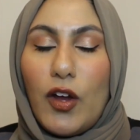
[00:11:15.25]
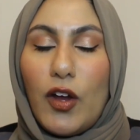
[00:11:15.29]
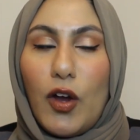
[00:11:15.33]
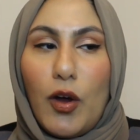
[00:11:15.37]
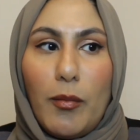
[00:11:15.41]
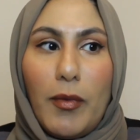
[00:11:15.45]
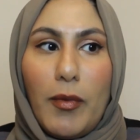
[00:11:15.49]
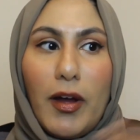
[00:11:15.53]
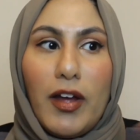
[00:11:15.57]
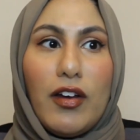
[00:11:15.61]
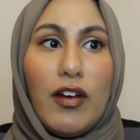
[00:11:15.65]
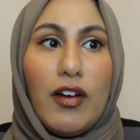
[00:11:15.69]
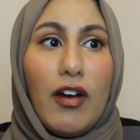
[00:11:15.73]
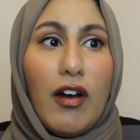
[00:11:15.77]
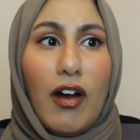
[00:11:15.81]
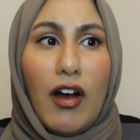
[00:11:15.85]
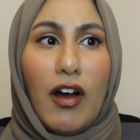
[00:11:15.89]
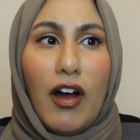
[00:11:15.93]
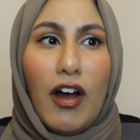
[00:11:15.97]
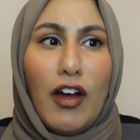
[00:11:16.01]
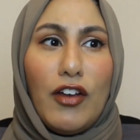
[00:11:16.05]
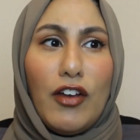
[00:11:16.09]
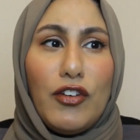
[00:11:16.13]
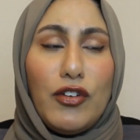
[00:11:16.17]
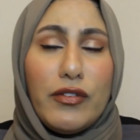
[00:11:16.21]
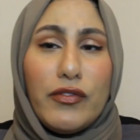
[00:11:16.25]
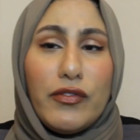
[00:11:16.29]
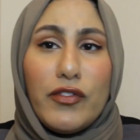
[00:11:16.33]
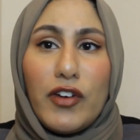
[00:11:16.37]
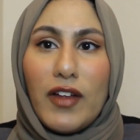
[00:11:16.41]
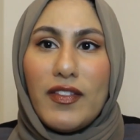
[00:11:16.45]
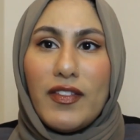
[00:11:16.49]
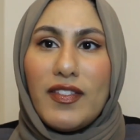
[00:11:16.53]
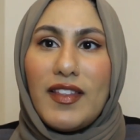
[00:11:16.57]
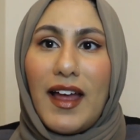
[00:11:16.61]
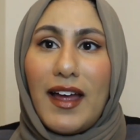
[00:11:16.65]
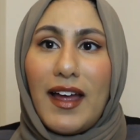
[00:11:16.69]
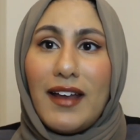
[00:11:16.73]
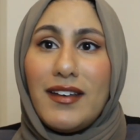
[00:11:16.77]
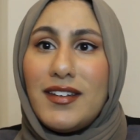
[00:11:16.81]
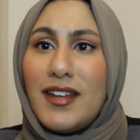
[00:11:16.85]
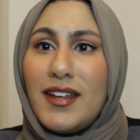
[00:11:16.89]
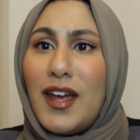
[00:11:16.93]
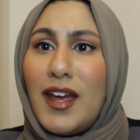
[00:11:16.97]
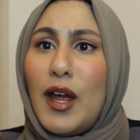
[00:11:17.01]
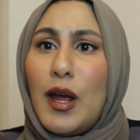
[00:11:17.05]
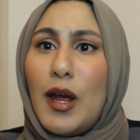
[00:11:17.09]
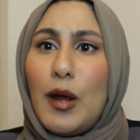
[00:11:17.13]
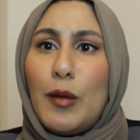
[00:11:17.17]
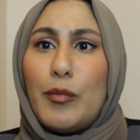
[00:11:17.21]
oh my god, you've got that
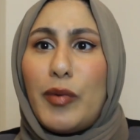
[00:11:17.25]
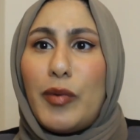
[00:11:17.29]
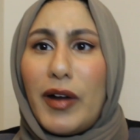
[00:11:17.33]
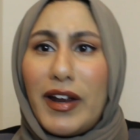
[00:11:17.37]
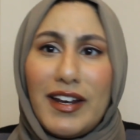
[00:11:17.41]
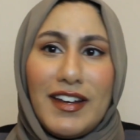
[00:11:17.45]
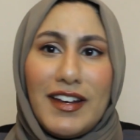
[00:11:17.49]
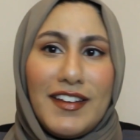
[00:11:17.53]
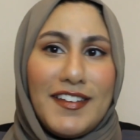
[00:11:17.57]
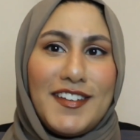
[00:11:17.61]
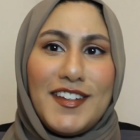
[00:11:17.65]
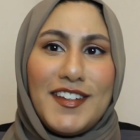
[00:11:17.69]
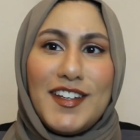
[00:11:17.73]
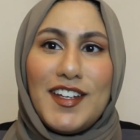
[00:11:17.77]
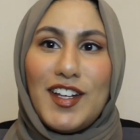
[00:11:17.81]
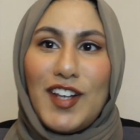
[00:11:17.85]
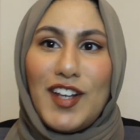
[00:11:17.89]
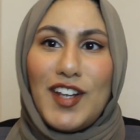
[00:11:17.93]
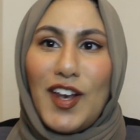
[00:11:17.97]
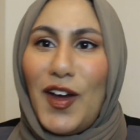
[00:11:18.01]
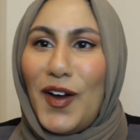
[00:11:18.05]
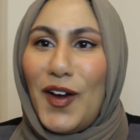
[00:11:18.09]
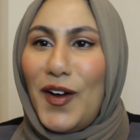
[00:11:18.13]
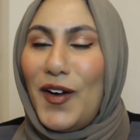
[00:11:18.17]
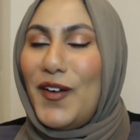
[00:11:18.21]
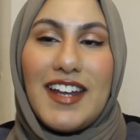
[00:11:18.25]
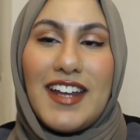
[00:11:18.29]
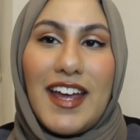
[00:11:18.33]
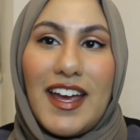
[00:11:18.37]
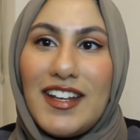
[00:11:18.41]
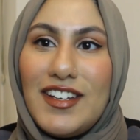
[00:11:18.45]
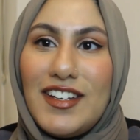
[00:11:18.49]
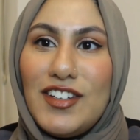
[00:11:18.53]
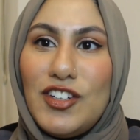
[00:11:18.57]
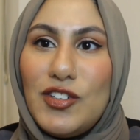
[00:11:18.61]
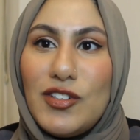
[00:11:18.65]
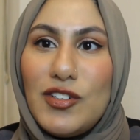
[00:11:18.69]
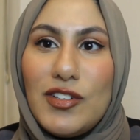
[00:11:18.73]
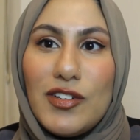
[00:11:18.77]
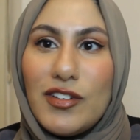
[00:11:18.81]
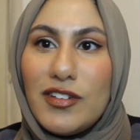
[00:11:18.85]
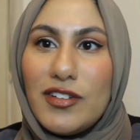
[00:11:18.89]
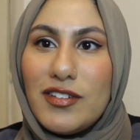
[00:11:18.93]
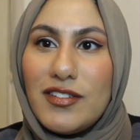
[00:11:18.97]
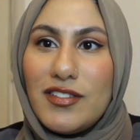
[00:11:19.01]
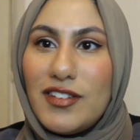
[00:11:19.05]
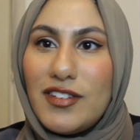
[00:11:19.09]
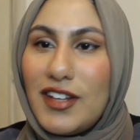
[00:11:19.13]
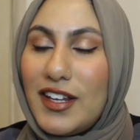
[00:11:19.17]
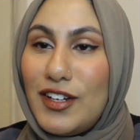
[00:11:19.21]
pregnancy glow and
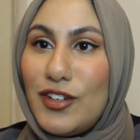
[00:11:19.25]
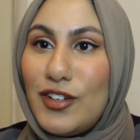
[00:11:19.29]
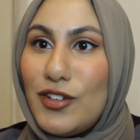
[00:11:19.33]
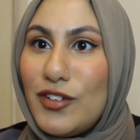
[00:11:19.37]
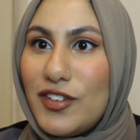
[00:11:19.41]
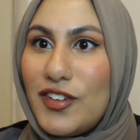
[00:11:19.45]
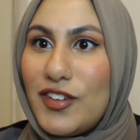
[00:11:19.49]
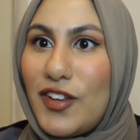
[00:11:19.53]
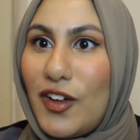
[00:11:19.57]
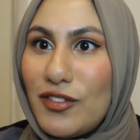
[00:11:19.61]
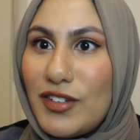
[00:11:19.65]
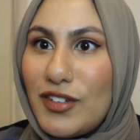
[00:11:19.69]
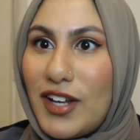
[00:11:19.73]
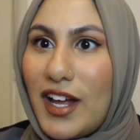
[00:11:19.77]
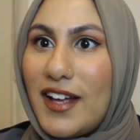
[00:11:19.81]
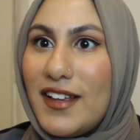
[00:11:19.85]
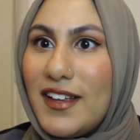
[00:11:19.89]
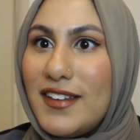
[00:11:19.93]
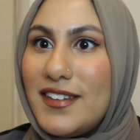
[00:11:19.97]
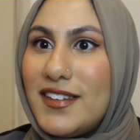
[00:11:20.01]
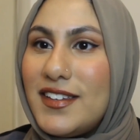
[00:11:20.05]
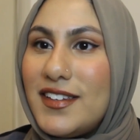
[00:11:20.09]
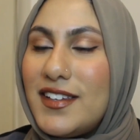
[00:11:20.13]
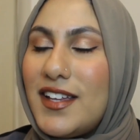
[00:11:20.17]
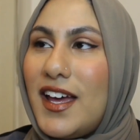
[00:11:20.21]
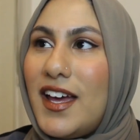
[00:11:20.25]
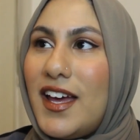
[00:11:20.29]
it looks so nice.